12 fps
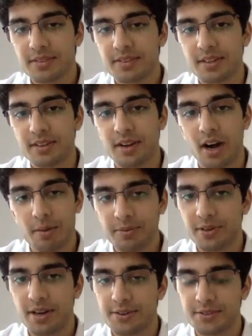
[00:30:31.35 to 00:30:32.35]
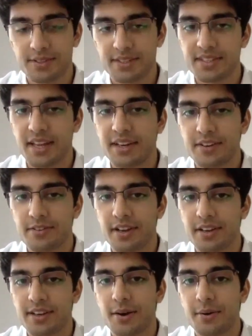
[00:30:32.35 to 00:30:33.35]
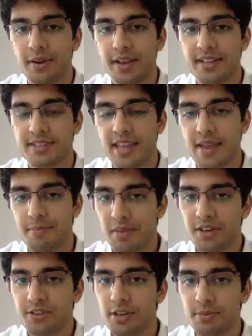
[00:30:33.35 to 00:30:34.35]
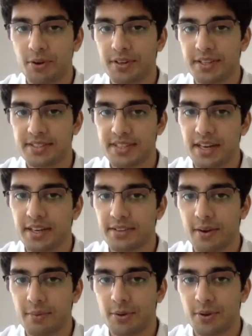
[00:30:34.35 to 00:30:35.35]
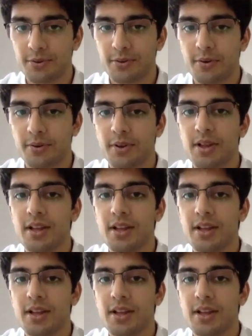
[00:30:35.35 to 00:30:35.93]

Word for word: the upper house of the Senate right now is a military appointed Senate, if I'm not wrong.